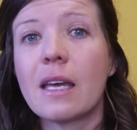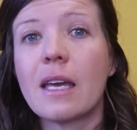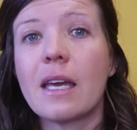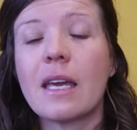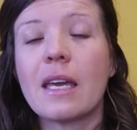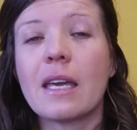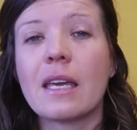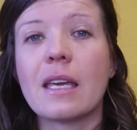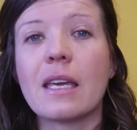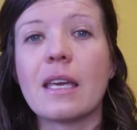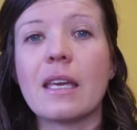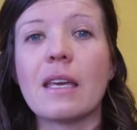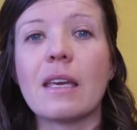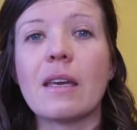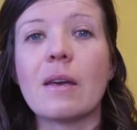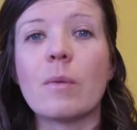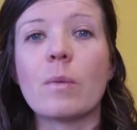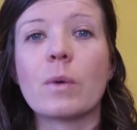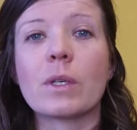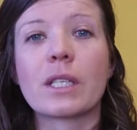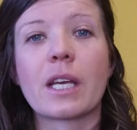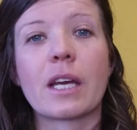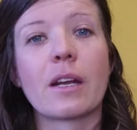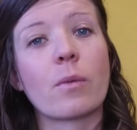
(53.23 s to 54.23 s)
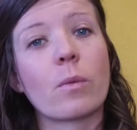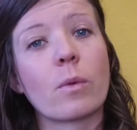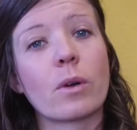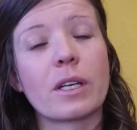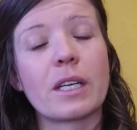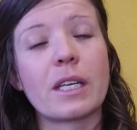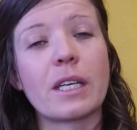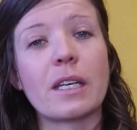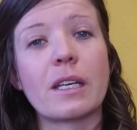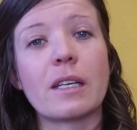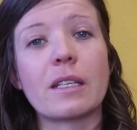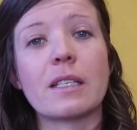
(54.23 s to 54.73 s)
he was kind of
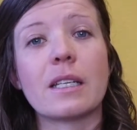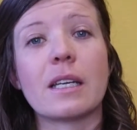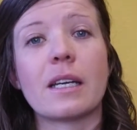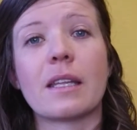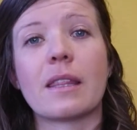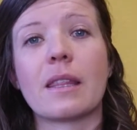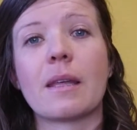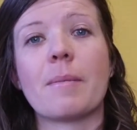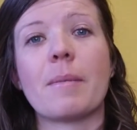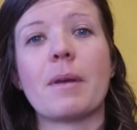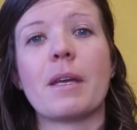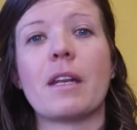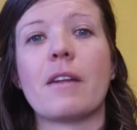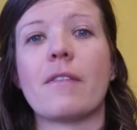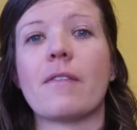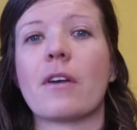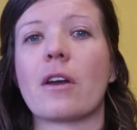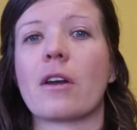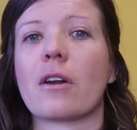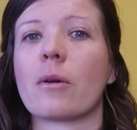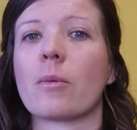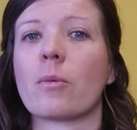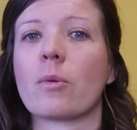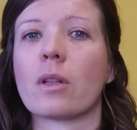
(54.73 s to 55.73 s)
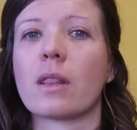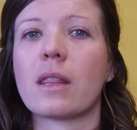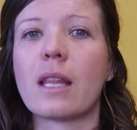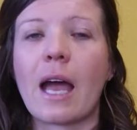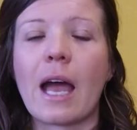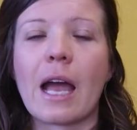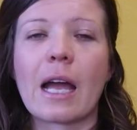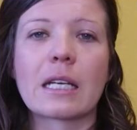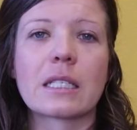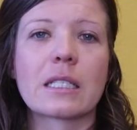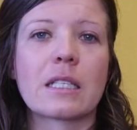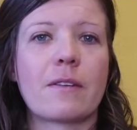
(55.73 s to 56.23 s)
working to get them in a very
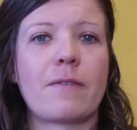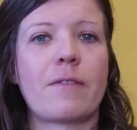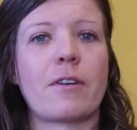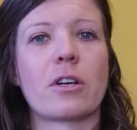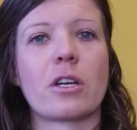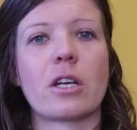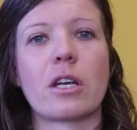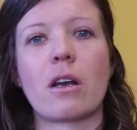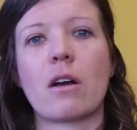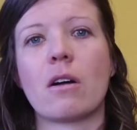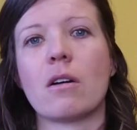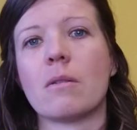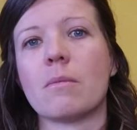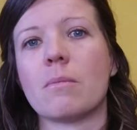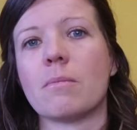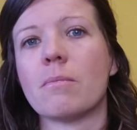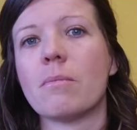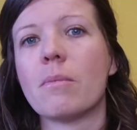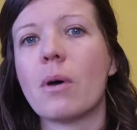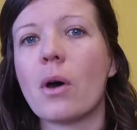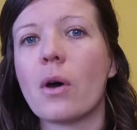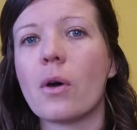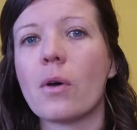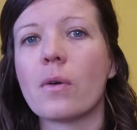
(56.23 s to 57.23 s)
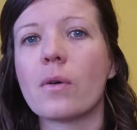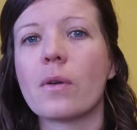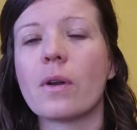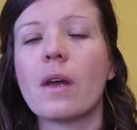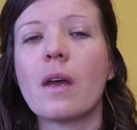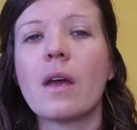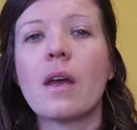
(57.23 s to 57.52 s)
relaxed, very calm mode,